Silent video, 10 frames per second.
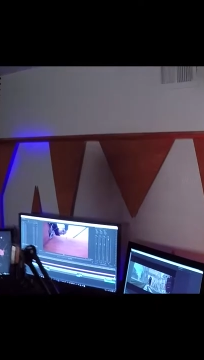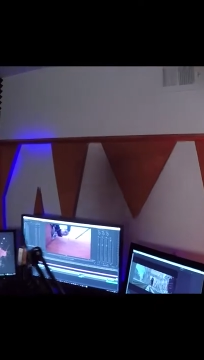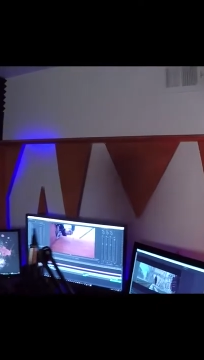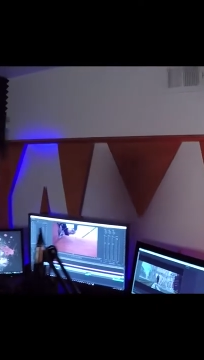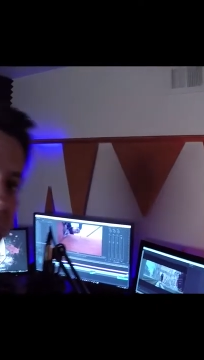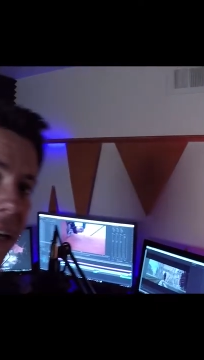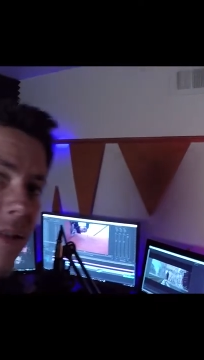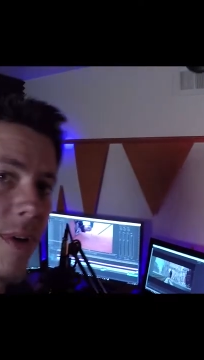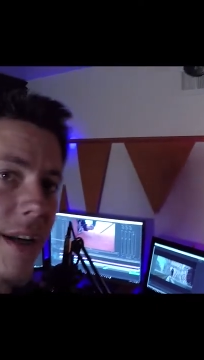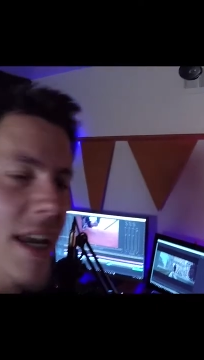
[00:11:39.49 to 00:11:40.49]
you in the
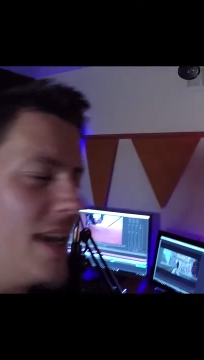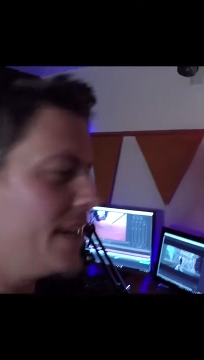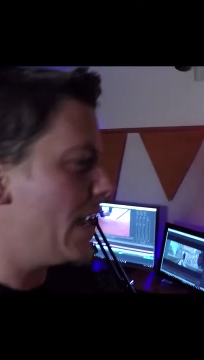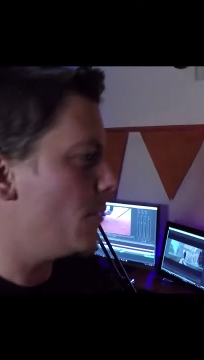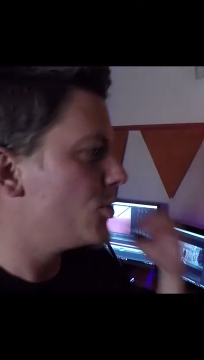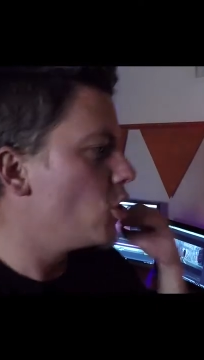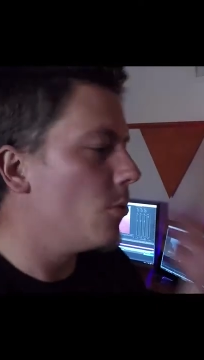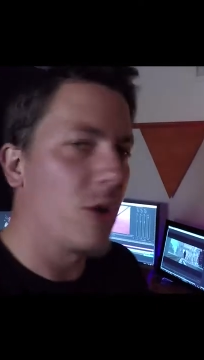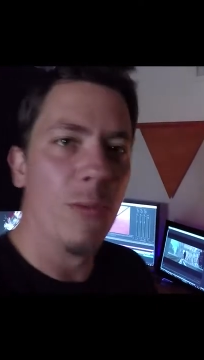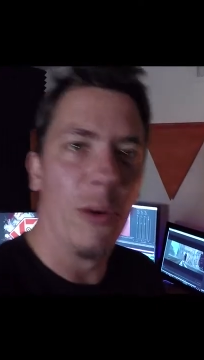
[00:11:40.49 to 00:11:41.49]
next one. Now I'm so
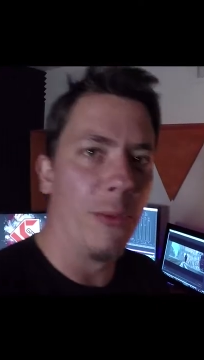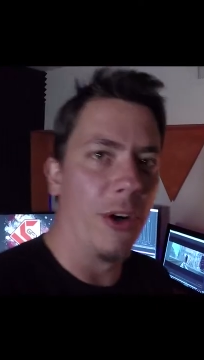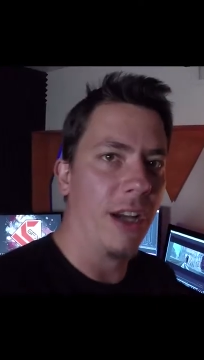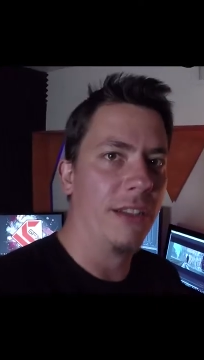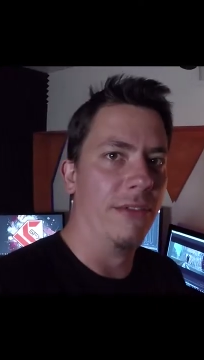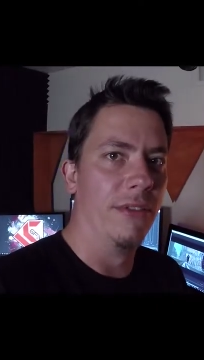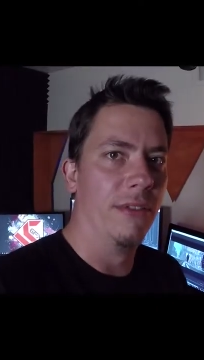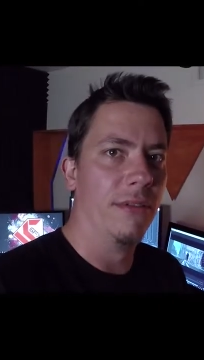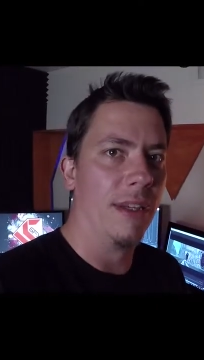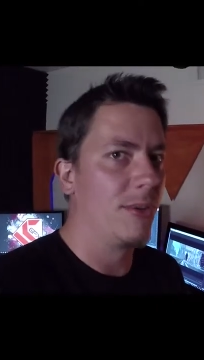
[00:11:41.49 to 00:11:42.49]
much more productive
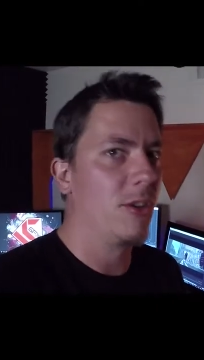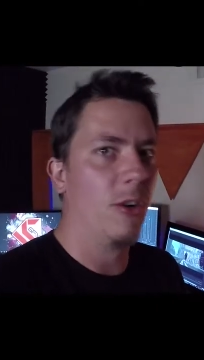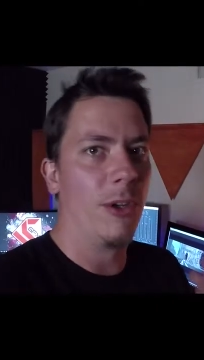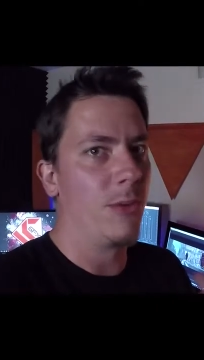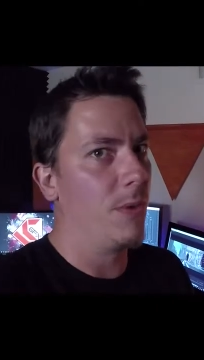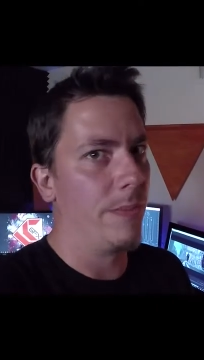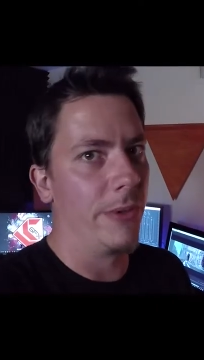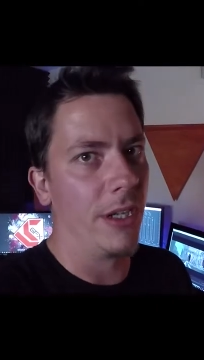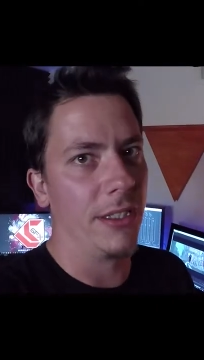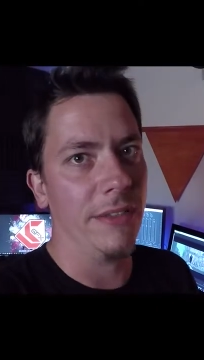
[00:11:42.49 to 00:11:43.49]
so much more
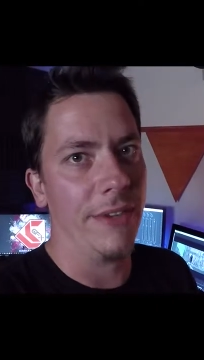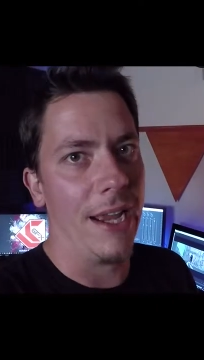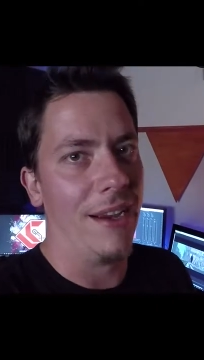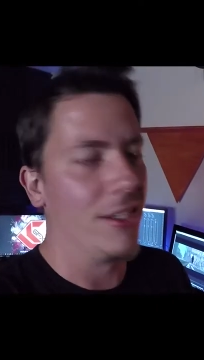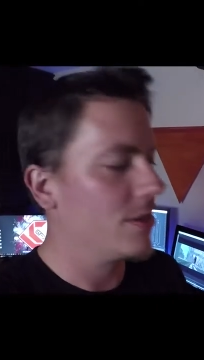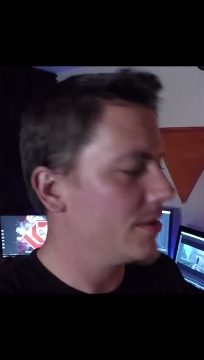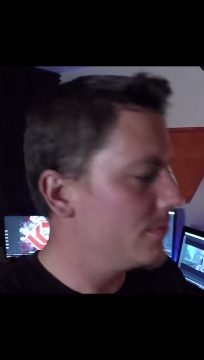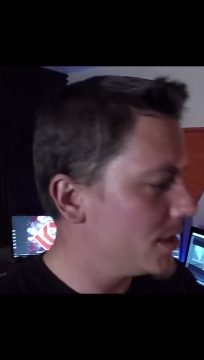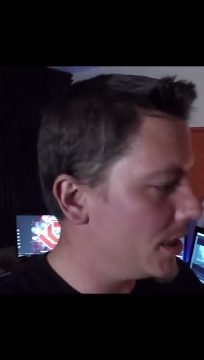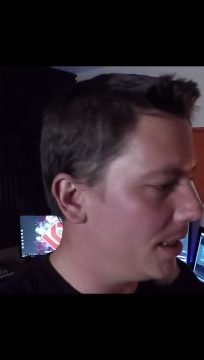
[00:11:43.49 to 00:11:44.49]
productive now. I
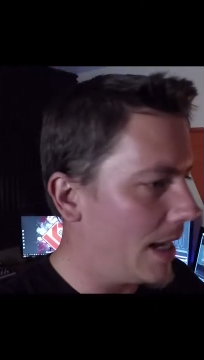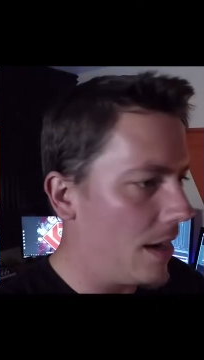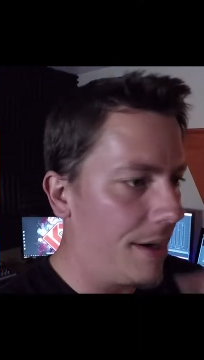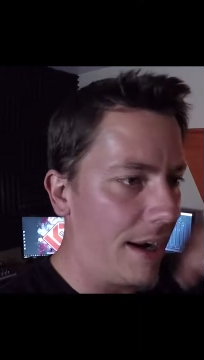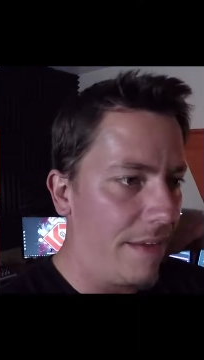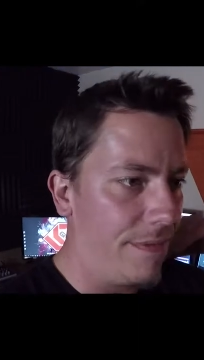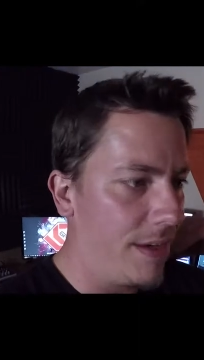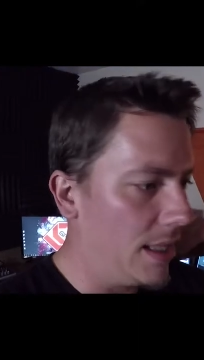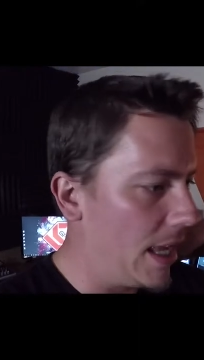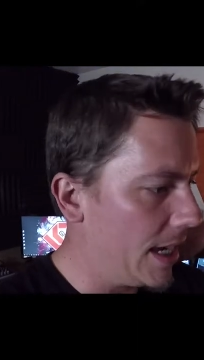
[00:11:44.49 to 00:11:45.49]
just sit down and I
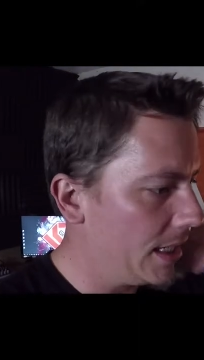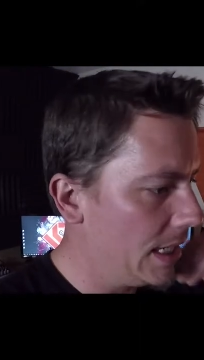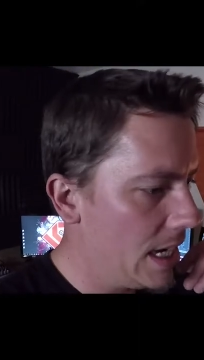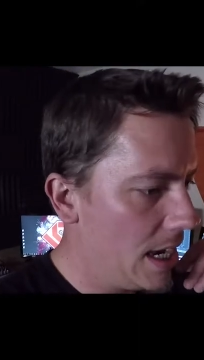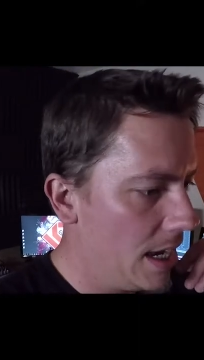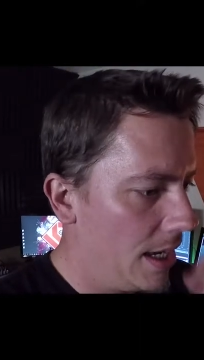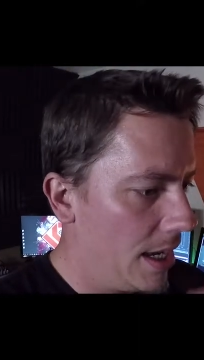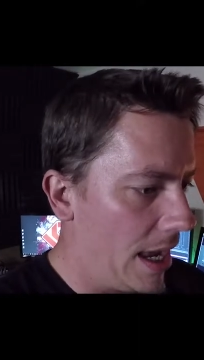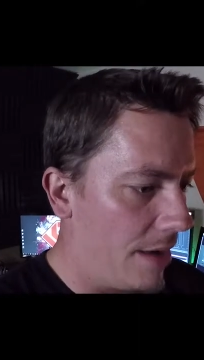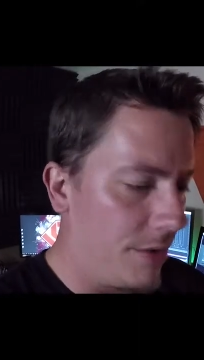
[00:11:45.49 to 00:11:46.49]
feel like
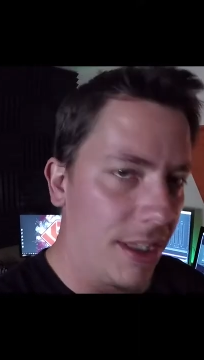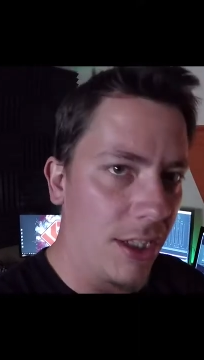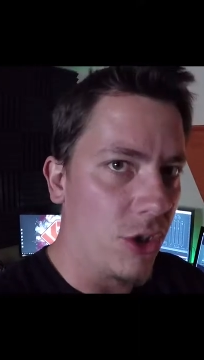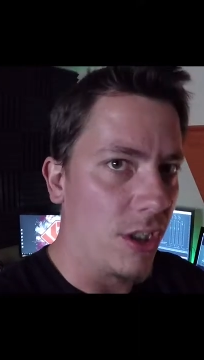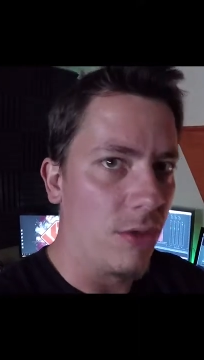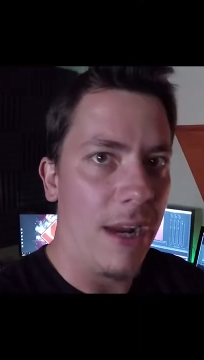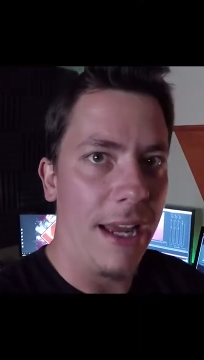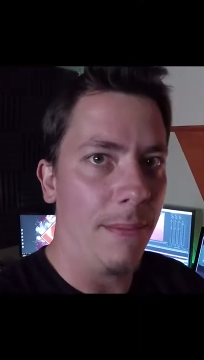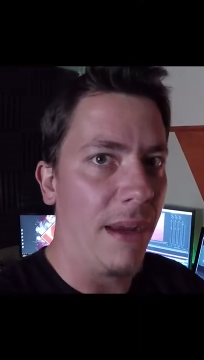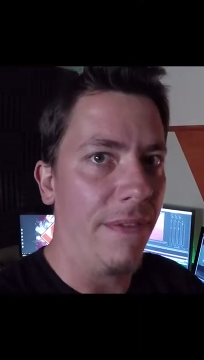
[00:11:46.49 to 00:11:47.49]
everything's just right on my